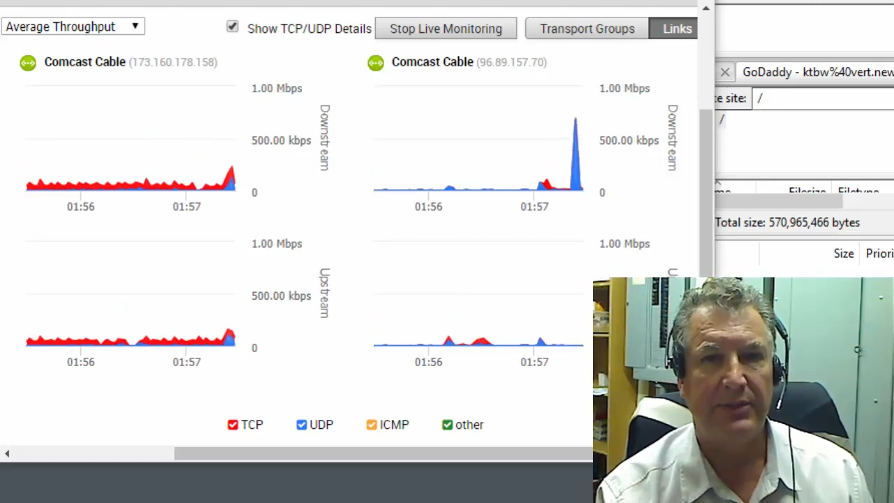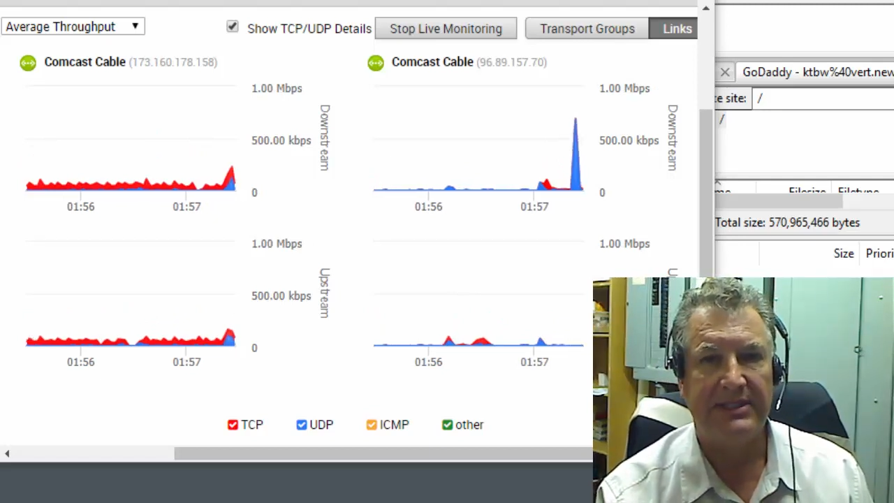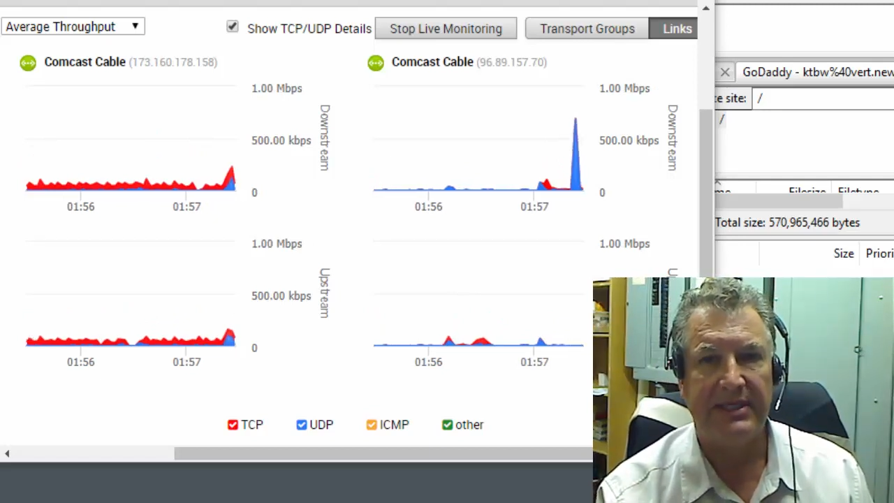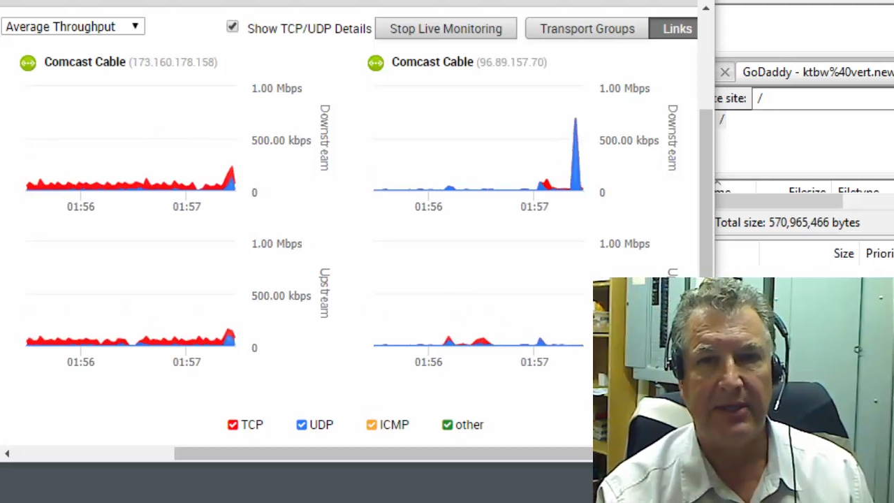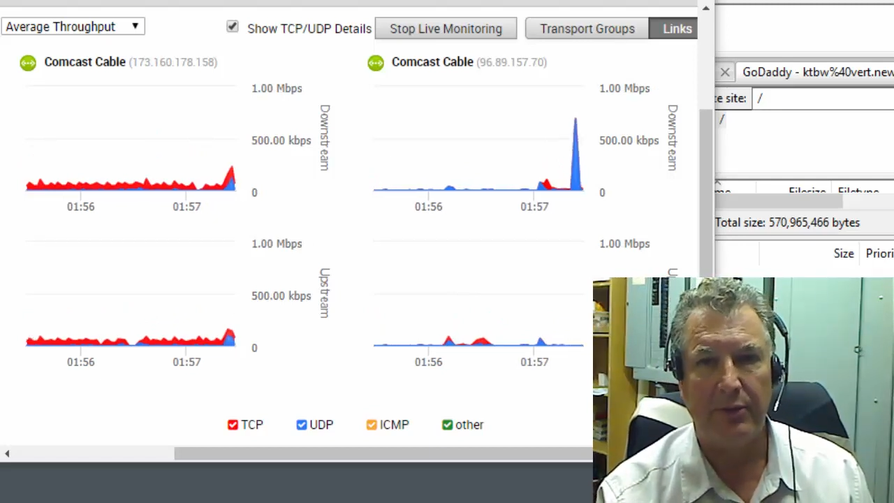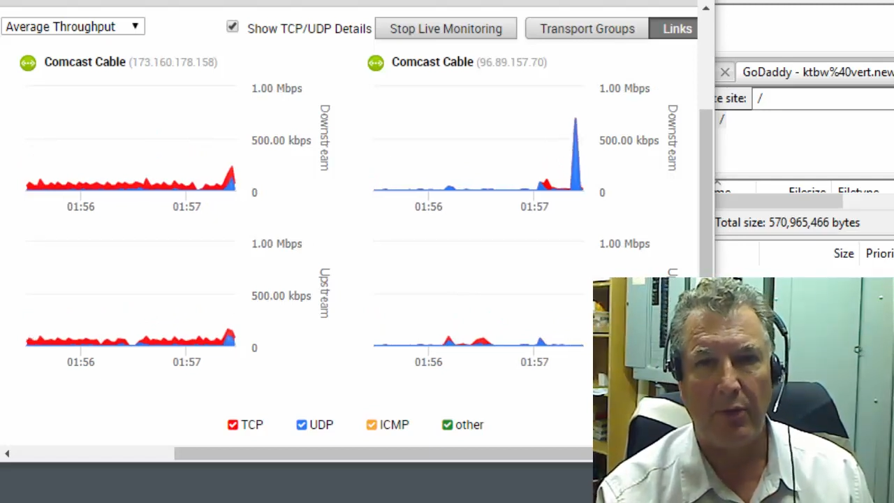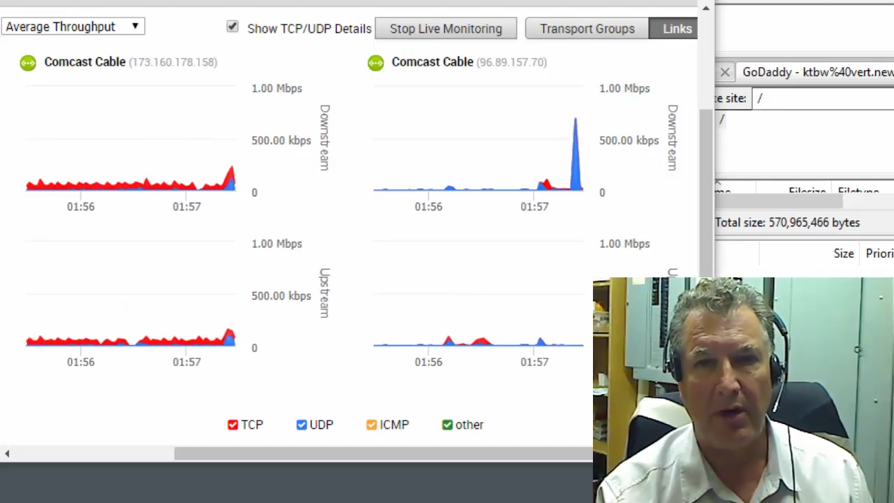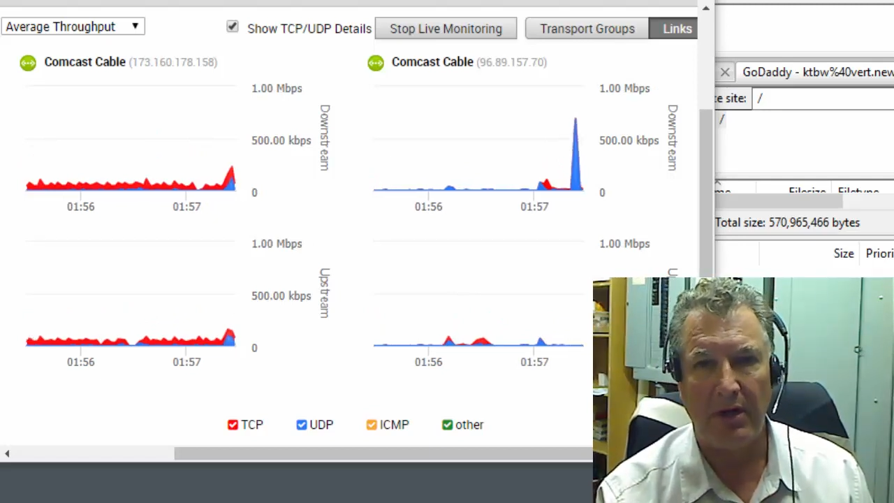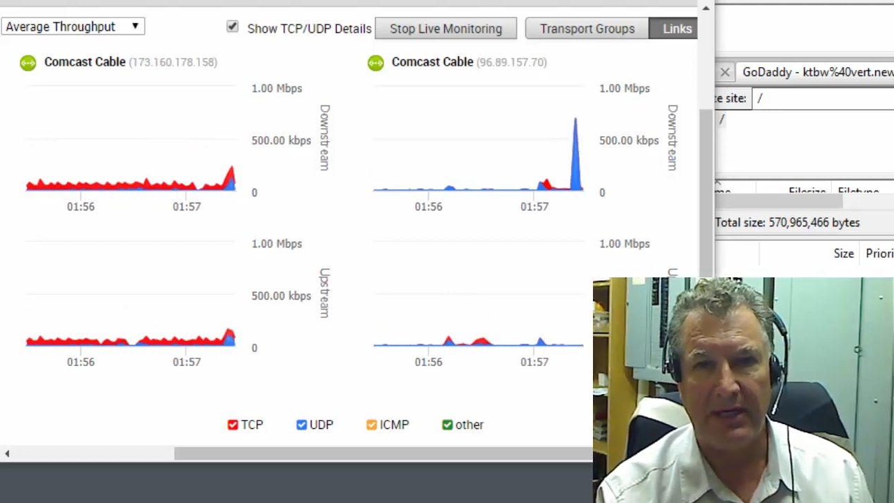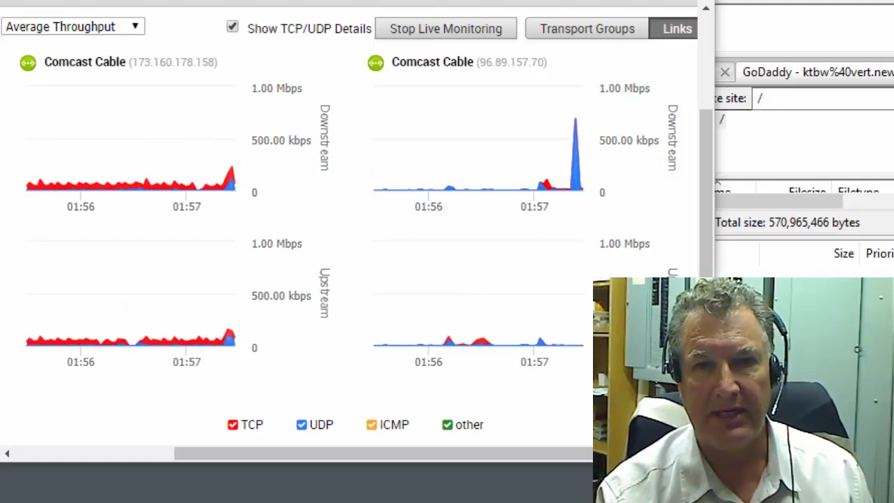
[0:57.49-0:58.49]
was uh,
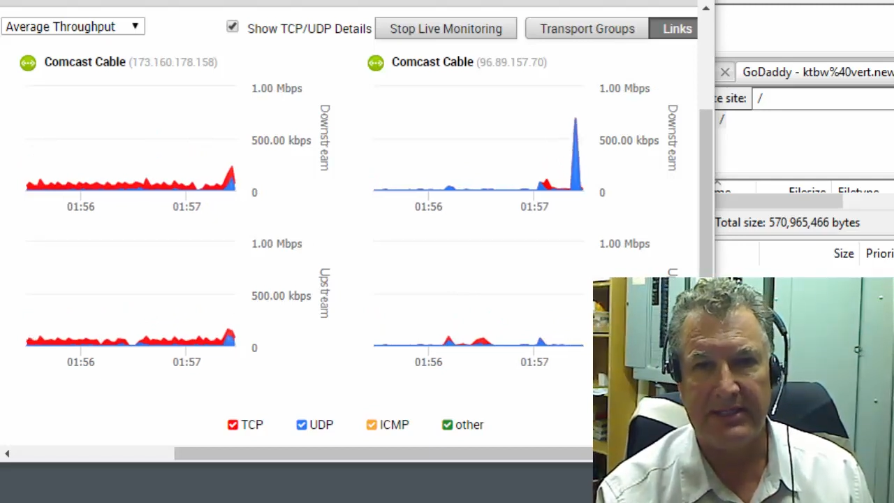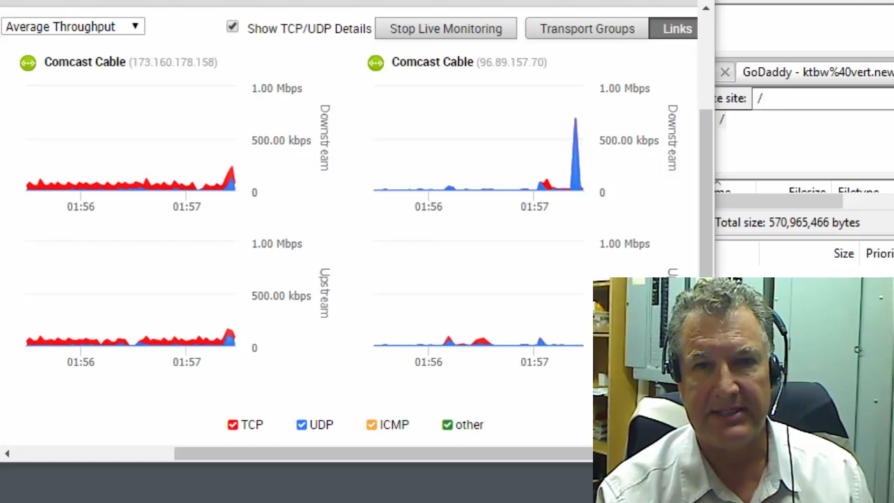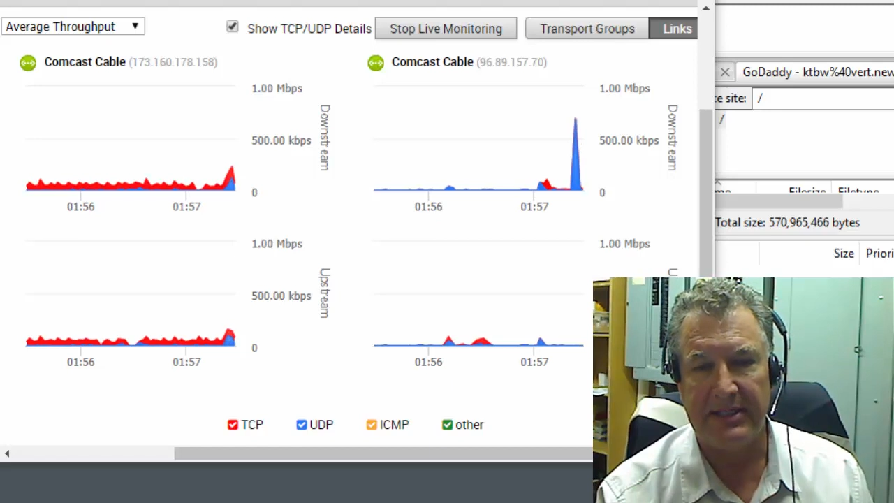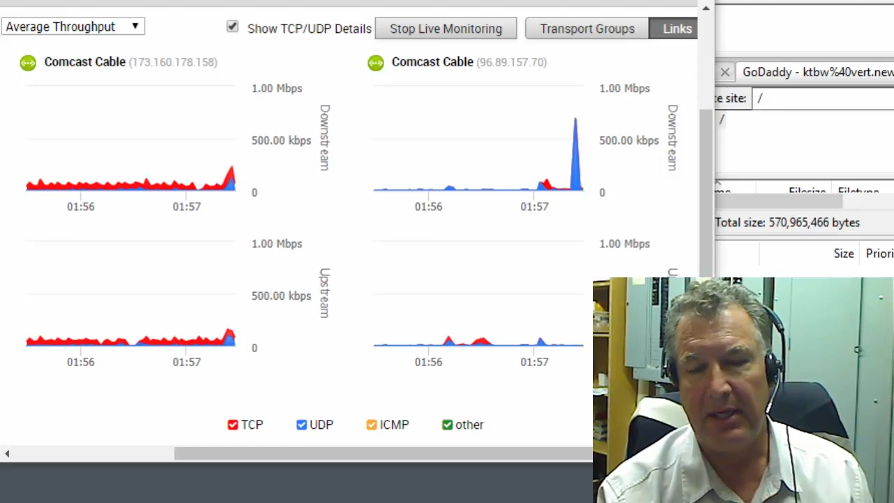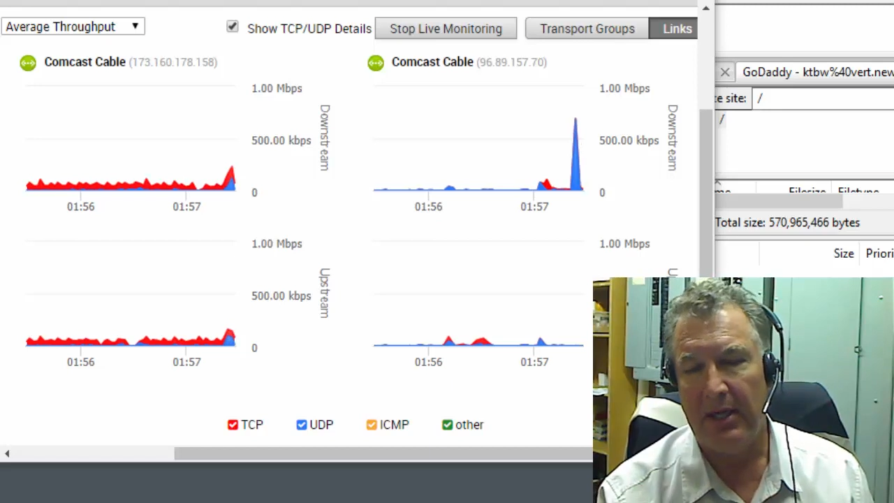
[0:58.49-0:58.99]
throttling us.